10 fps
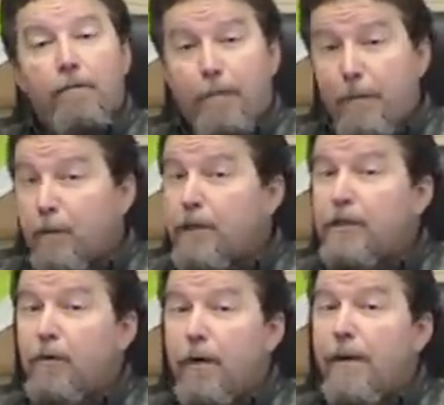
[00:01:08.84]
People
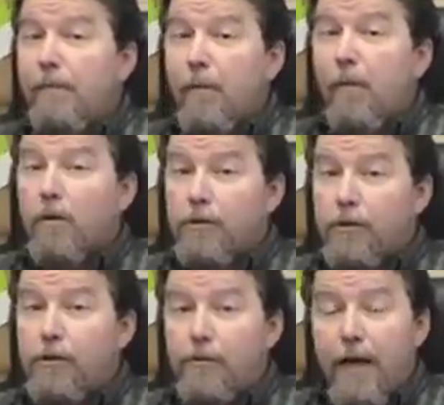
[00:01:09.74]
disagree about morals
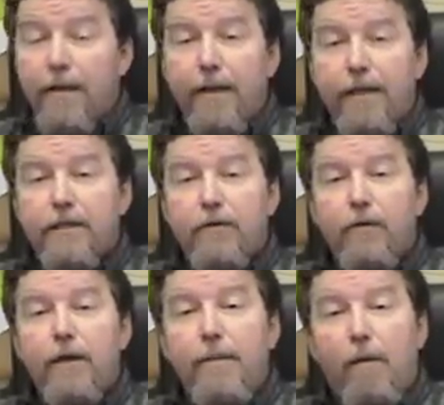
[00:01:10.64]
too, right? They
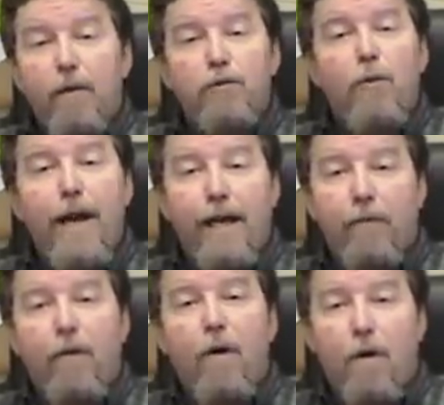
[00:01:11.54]
disagree about what's right
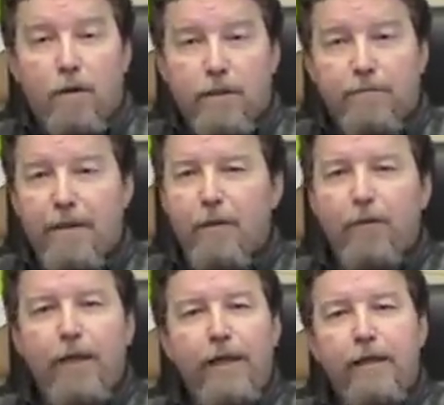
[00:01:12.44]
and wrong. Some people
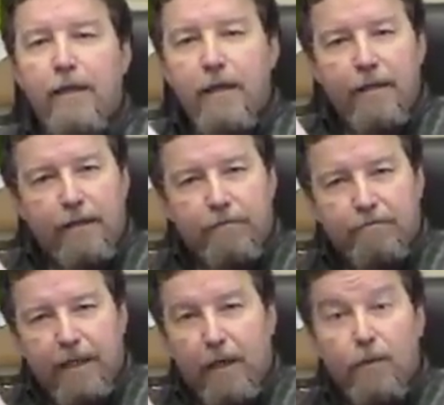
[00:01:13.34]
think
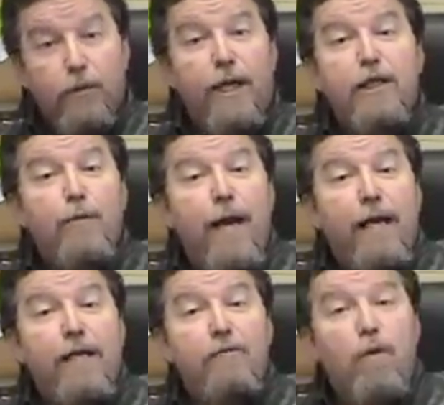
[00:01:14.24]
that
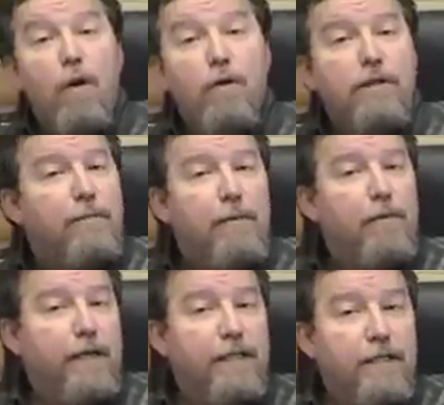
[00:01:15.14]
homosexuality is wrong. Some people
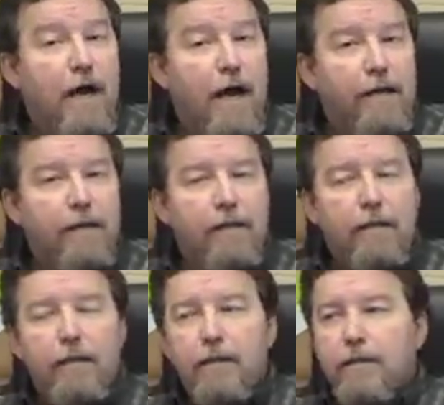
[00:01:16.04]
think it's not.
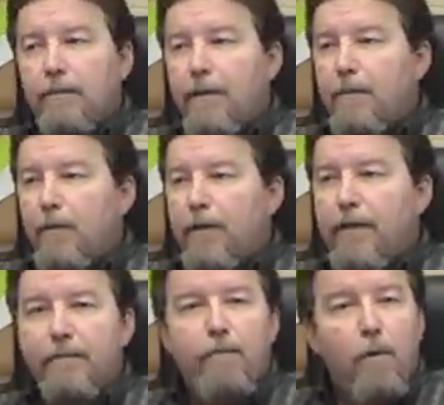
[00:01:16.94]
Some people think
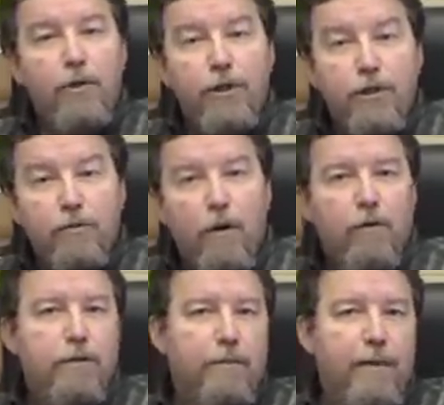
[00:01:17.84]
that abortion is
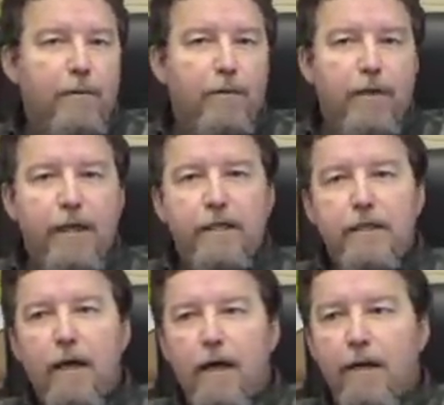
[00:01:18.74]
wrong. Some people think it's
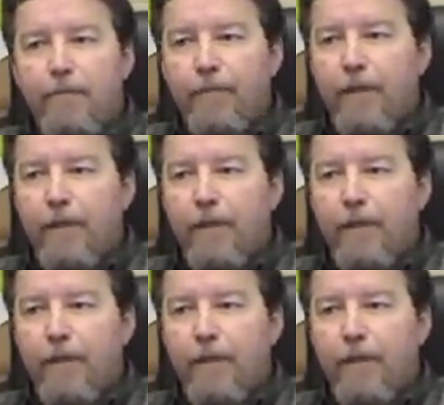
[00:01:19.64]
not.